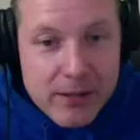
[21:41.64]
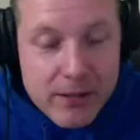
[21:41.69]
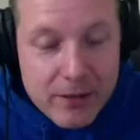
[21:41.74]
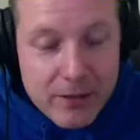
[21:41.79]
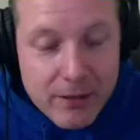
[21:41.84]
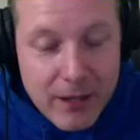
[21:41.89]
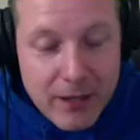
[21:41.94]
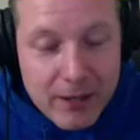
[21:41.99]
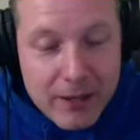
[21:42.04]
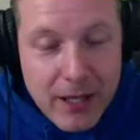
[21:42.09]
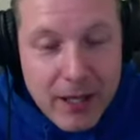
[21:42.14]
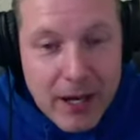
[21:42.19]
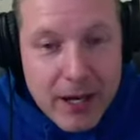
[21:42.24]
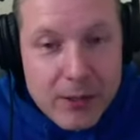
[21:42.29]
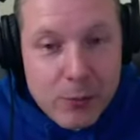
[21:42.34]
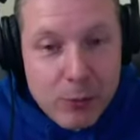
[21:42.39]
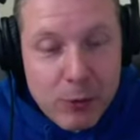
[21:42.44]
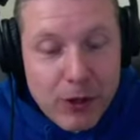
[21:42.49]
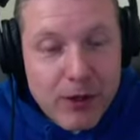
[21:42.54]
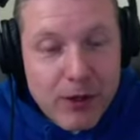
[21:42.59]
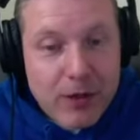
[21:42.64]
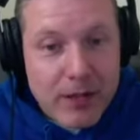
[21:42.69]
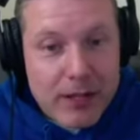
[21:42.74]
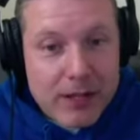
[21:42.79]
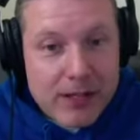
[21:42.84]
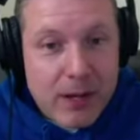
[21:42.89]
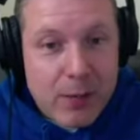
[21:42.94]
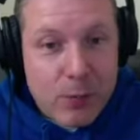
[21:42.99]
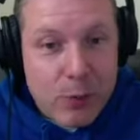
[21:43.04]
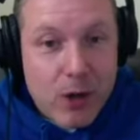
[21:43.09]
one of the
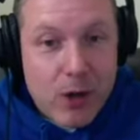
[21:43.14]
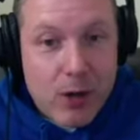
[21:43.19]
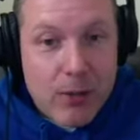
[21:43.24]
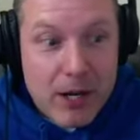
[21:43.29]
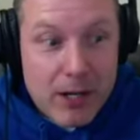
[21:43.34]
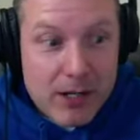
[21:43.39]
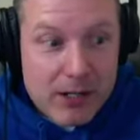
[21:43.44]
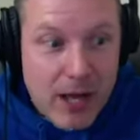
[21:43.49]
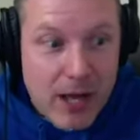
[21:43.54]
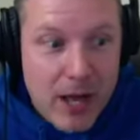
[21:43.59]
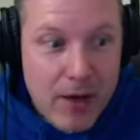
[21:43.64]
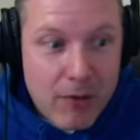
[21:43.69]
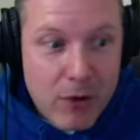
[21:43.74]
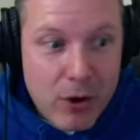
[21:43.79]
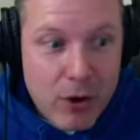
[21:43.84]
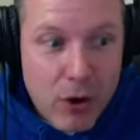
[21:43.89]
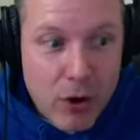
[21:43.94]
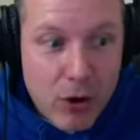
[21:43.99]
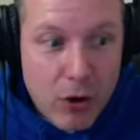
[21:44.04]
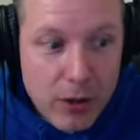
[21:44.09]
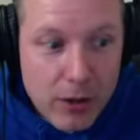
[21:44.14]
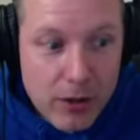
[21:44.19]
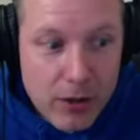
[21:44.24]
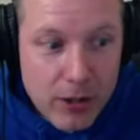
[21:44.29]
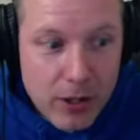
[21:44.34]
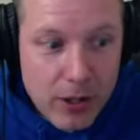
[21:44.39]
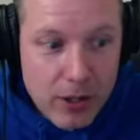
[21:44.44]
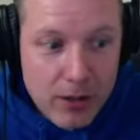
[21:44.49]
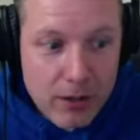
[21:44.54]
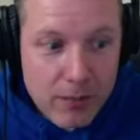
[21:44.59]
things that I'm worried about because I haven't
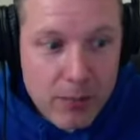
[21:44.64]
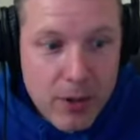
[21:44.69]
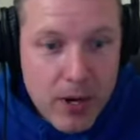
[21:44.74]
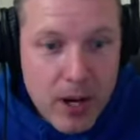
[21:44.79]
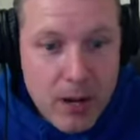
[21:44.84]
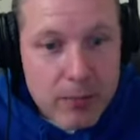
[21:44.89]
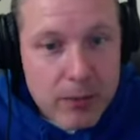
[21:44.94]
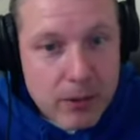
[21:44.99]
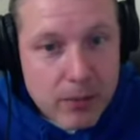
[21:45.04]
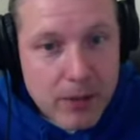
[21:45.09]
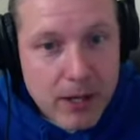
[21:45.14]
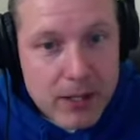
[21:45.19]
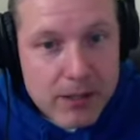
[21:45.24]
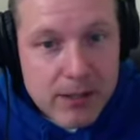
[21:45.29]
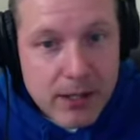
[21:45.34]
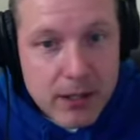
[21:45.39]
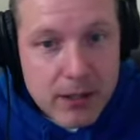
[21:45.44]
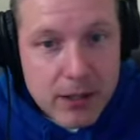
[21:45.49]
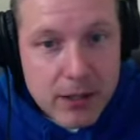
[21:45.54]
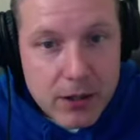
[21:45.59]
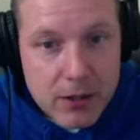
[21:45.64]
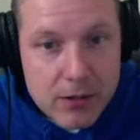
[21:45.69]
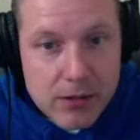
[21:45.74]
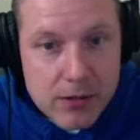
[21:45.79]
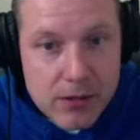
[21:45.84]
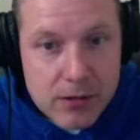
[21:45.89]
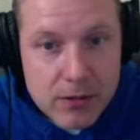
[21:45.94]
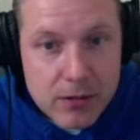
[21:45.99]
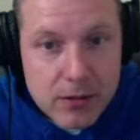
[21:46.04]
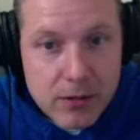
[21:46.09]
gone in probably about 10
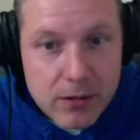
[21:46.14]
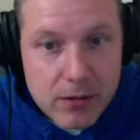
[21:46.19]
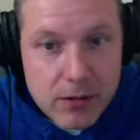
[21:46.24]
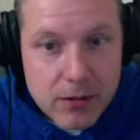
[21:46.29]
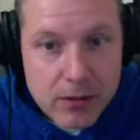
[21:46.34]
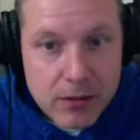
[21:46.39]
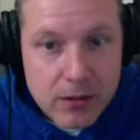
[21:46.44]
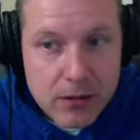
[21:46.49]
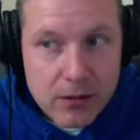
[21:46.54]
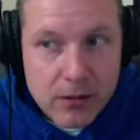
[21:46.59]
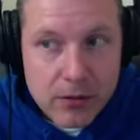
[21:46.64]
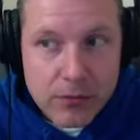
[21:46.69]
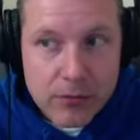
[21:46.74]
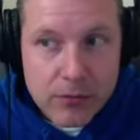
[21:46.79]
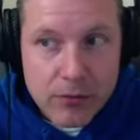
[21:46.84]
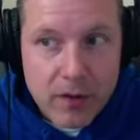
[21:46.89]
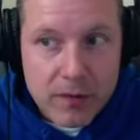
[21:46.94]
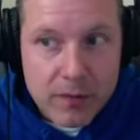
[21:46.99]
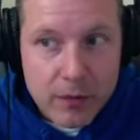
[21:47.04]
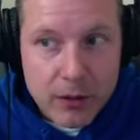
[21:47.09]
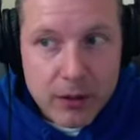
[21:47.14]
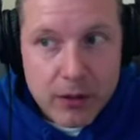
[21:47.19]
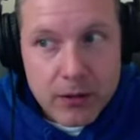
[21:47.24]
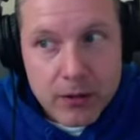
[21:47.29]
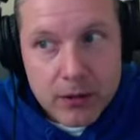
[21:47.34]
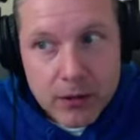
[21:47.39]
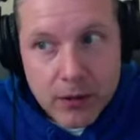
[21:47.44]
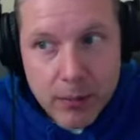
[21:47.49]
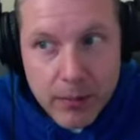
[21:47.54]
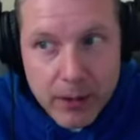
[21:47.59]
years,
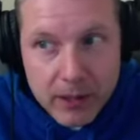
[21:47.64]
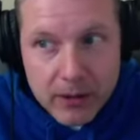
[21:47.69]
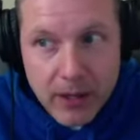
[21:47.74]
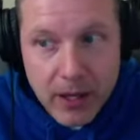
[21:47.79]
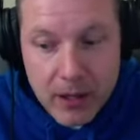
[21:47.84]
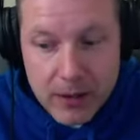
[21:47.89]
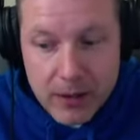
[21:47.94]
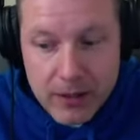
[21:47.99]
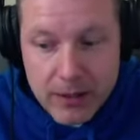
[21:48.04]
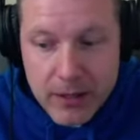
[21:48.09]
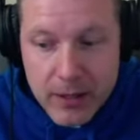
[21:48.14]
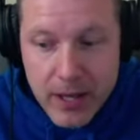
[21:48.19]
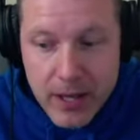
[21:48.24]
roughly about that.